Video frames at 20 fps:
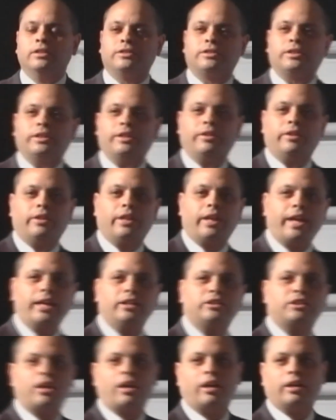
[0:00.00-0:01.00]
See, the
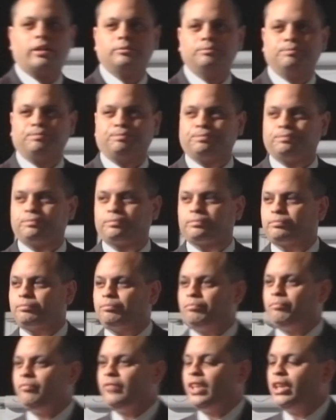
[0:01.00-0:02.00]
hedgehog
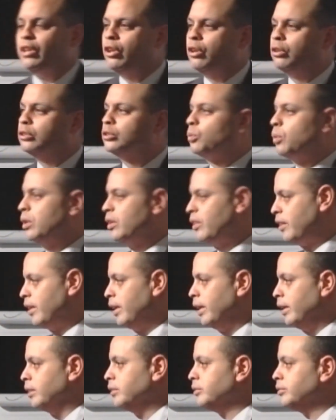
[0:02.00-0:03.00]
knows one
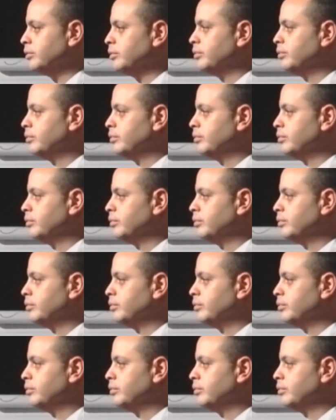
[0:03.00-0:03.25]
thing,